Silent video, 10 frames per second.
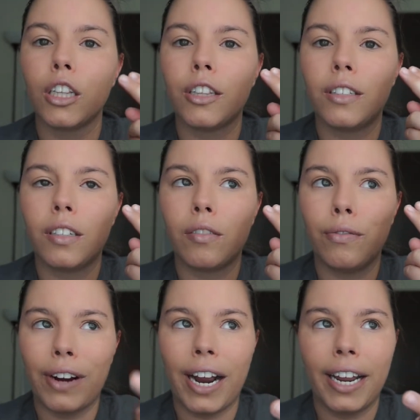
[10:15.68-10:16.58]

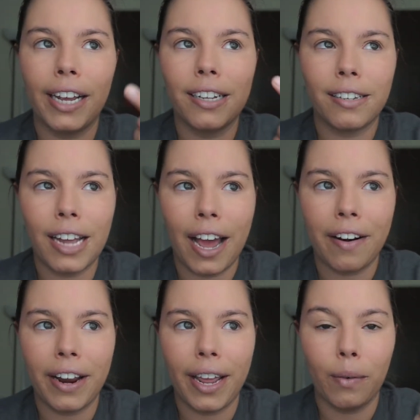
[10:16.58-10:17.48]
Friday and
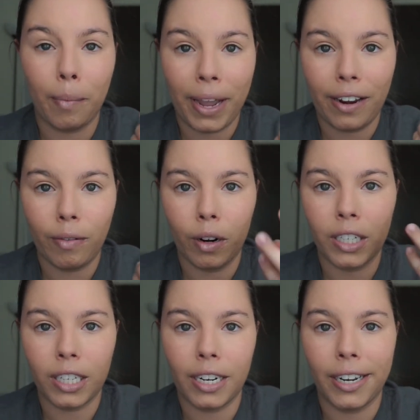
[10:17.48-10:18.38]
Saturday were paid for.
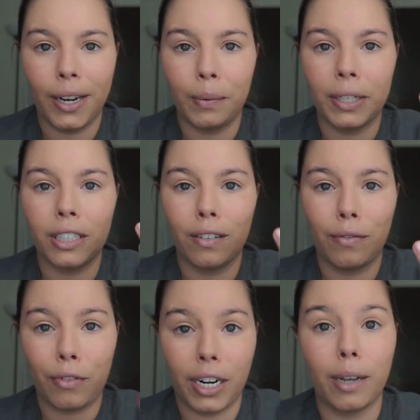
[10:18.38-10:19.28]
Sunday was
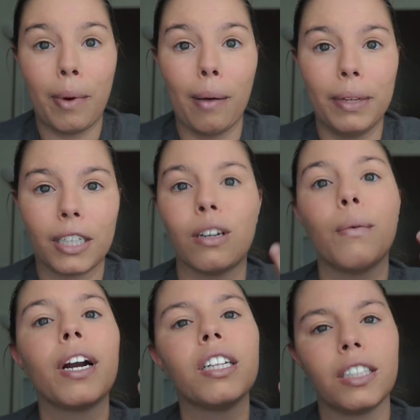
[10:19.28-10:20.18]
free to the public. So I
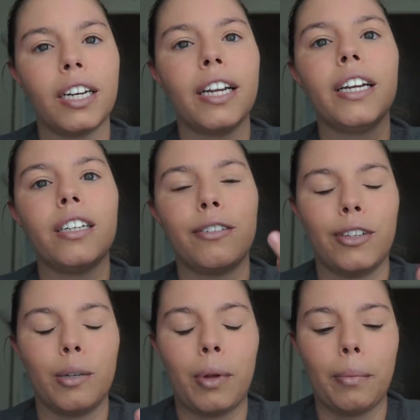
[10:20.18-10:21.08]
went on Sunday to the
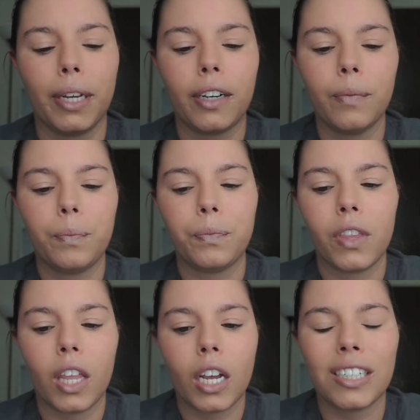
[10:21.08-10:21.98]
free to the public
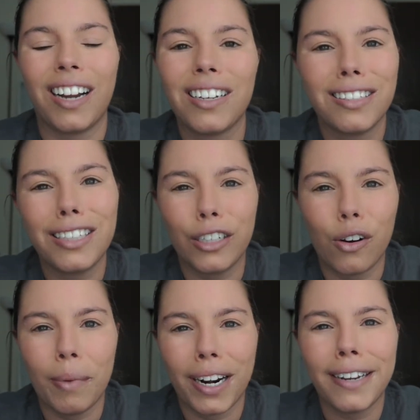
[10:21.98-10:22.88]
because I honestly didn't
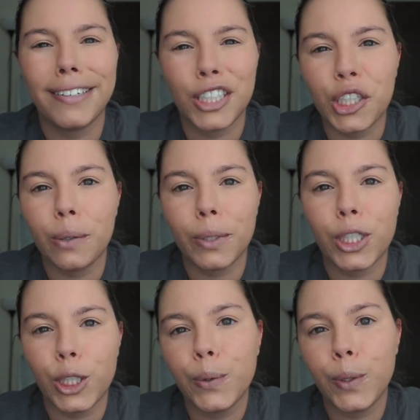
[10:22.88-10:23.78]
know about it until it
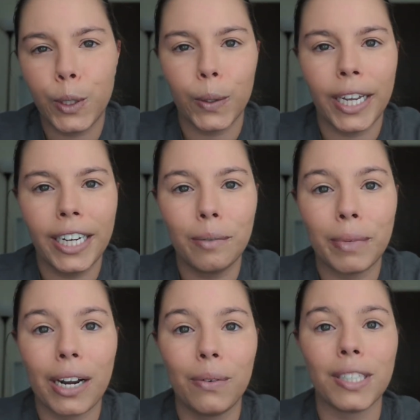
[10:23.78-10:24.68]
was too late.
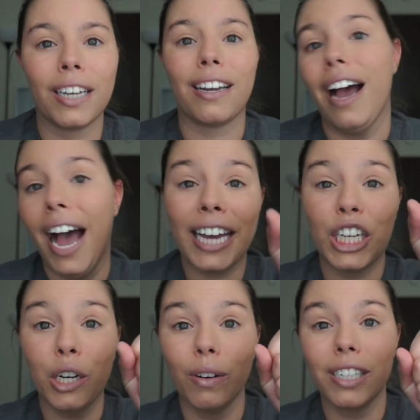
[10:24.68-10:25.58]
But I was like, I
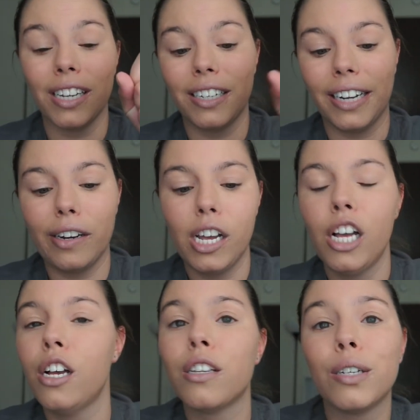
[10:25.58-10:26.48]
can go on Sunday.
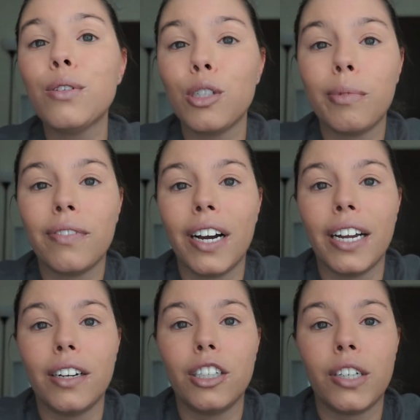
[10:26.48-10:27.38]
So that was super
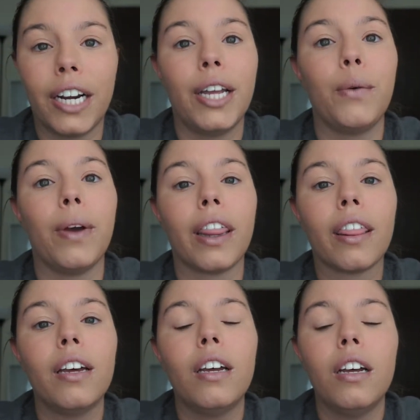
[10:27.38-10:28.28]
fun, trading with
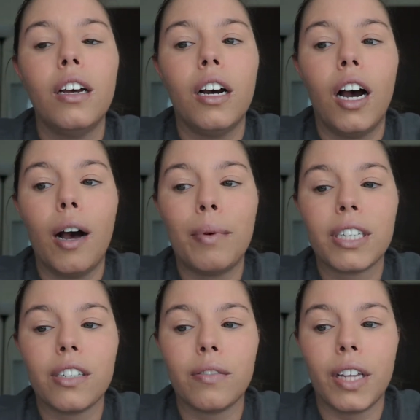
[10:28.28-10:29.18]
a
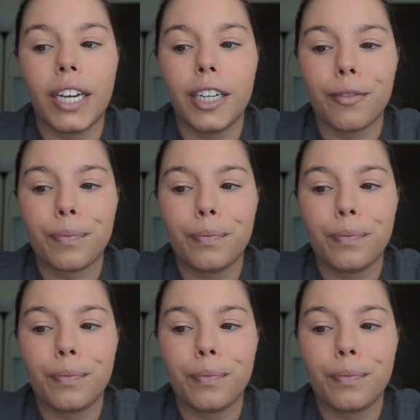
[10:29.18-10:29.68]
bunch of like